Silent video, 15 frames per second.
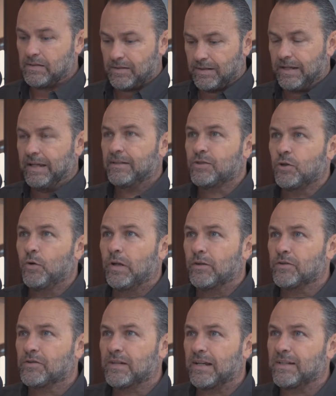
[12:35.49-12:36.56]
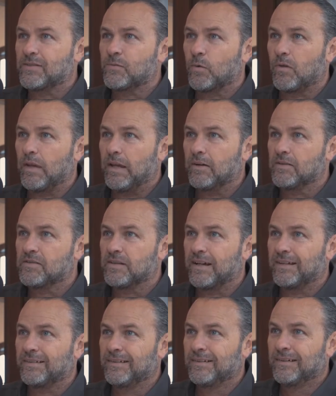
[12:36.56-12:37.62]
isn't two interstates where they
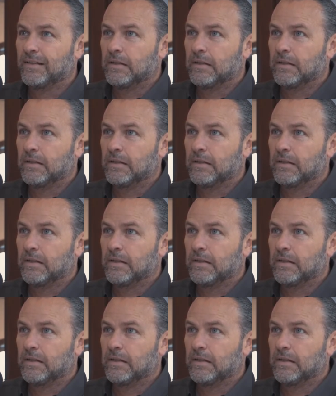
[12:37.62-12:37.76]
intersect.